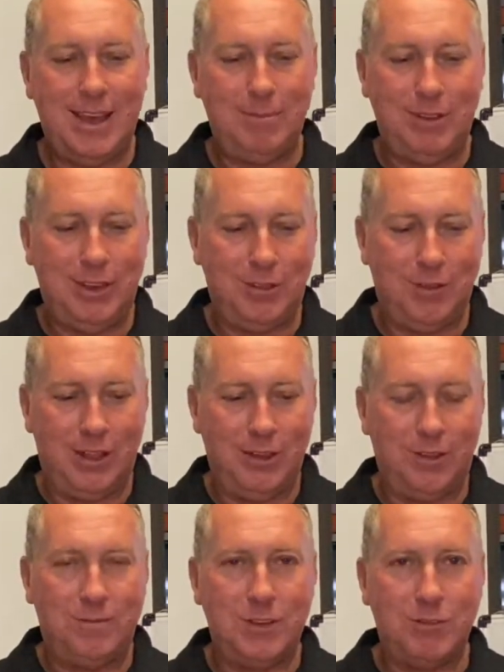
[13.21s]
He did a
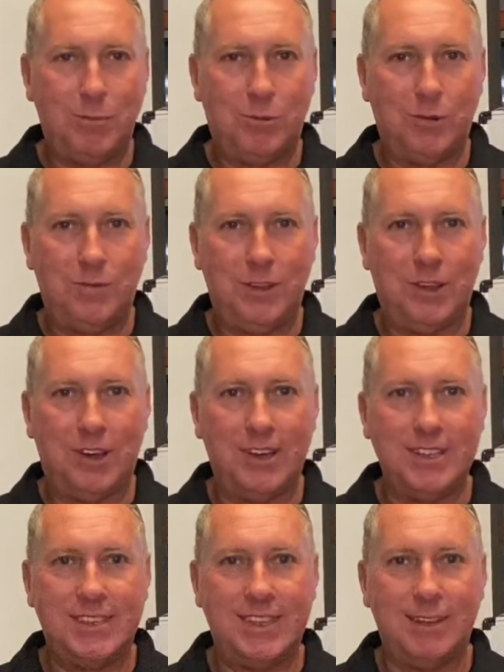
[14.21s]
live fishing report for you
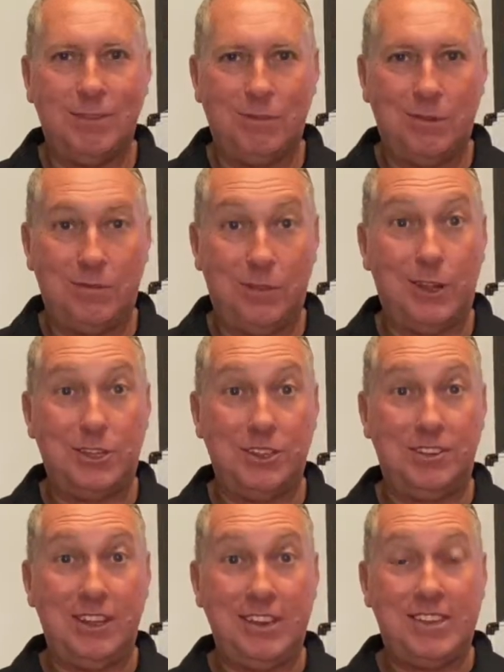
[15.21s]
guys with lots
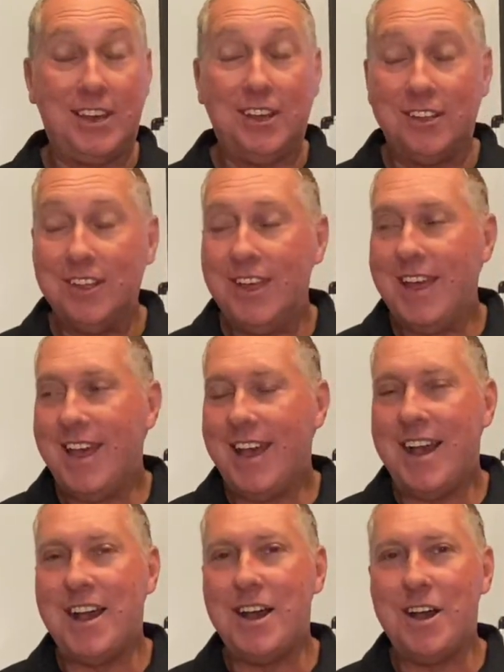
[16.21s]
of detail.
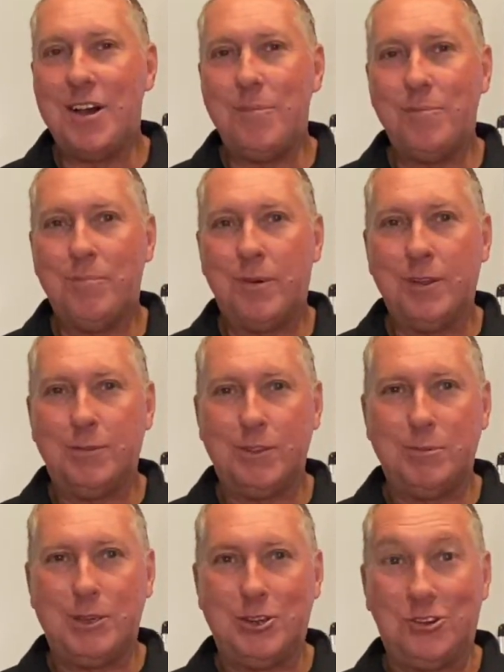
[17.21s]
Mine's
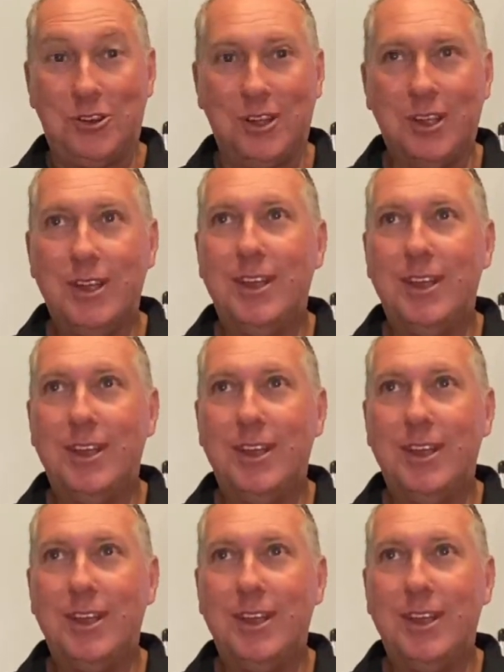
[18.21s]
always a bit shorter.